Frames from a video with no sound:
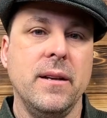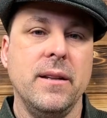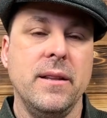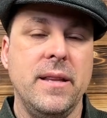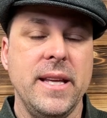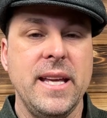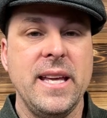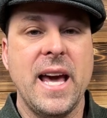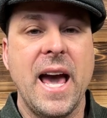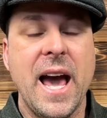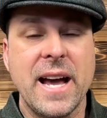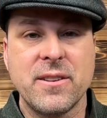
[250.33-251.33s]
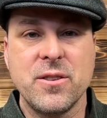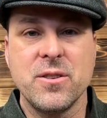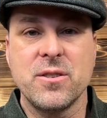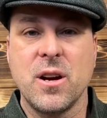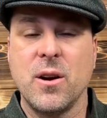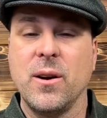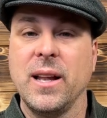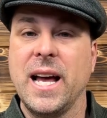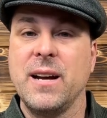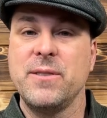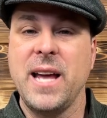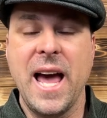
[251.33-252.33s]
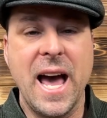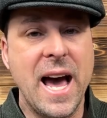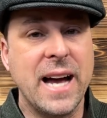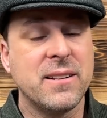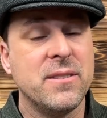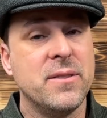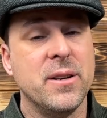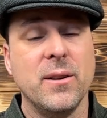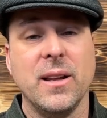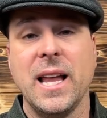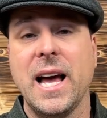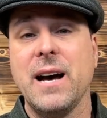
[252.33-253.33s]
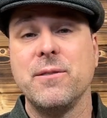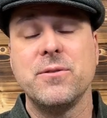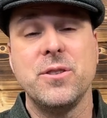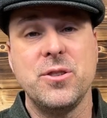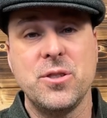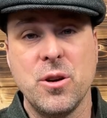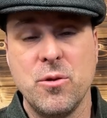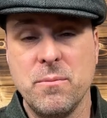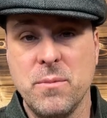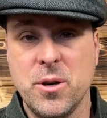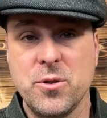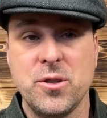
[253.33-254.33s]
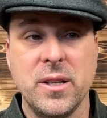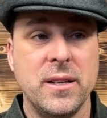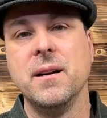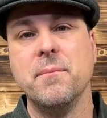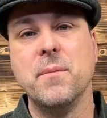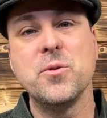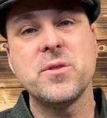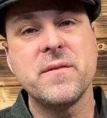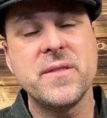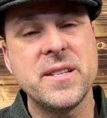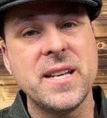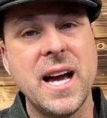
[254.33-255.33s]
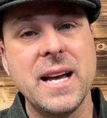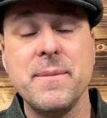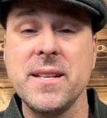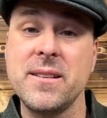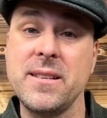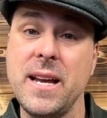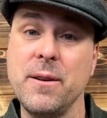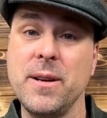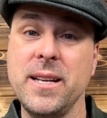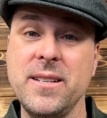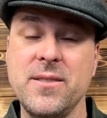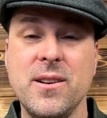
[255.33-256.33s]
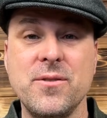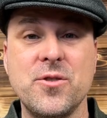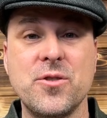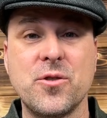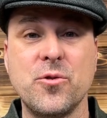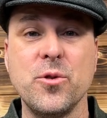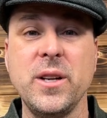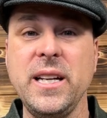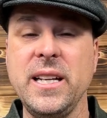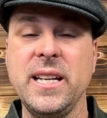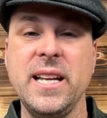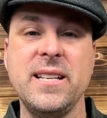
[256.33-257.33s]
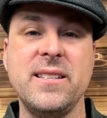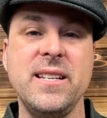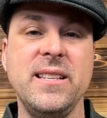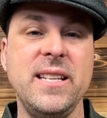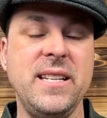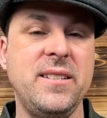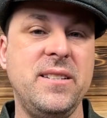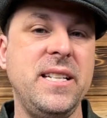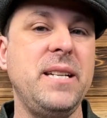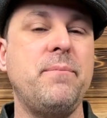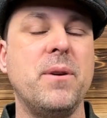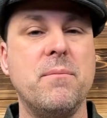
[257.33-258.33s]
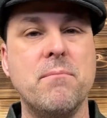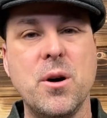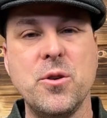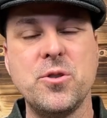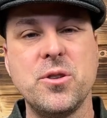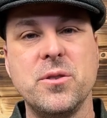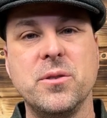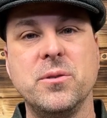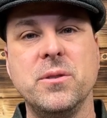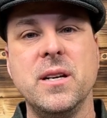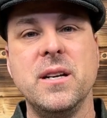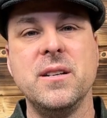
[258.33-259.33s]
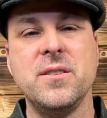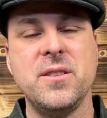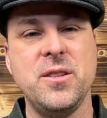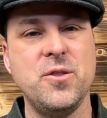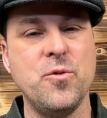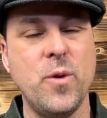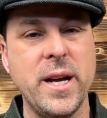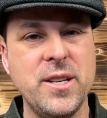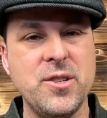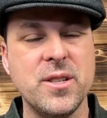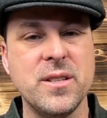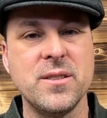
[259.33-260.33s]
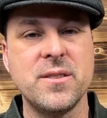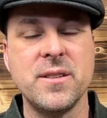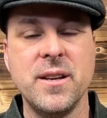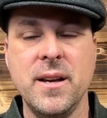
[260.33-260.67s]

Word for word: The actors are allowed to act, they're allowed to show emotion. Most of the time that Sarah is on screen, it's in these deep emotional situations.